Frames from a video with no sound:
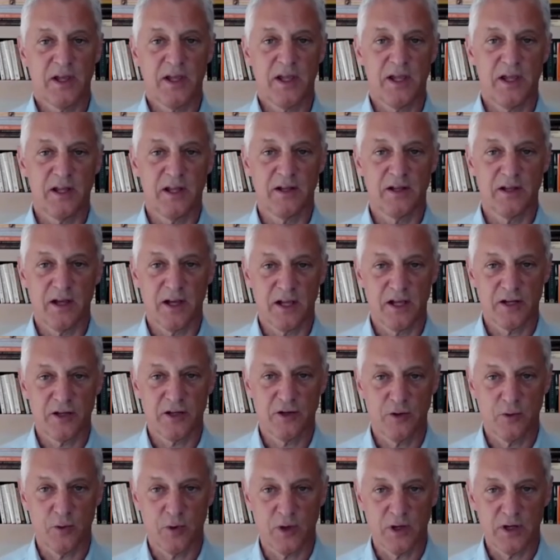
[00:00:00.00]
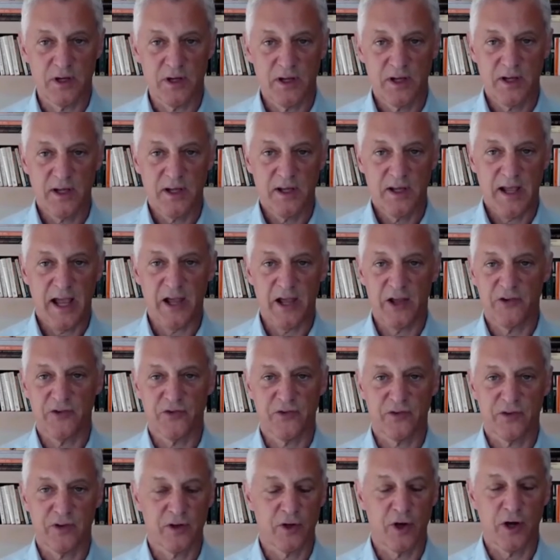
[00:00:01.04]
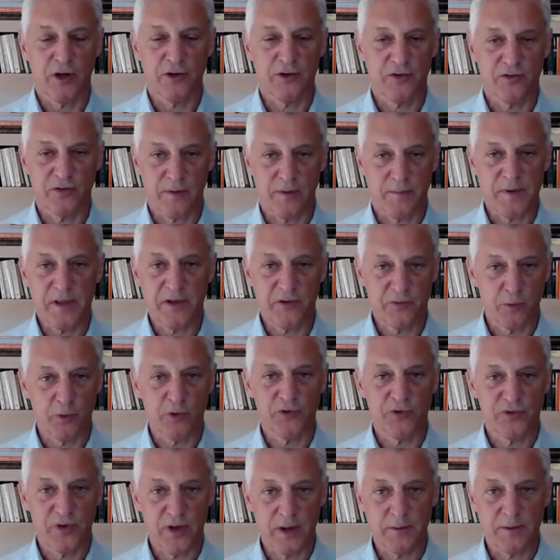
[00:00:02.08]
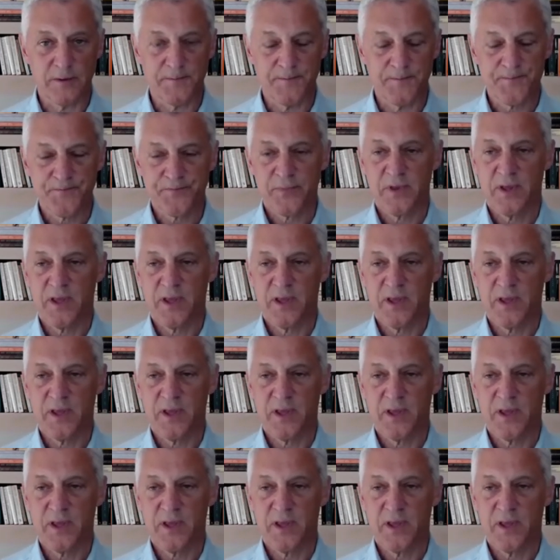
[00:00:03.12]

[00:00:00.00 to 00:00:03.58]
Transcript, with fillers: in, in Q1 has gone to something that's more stable.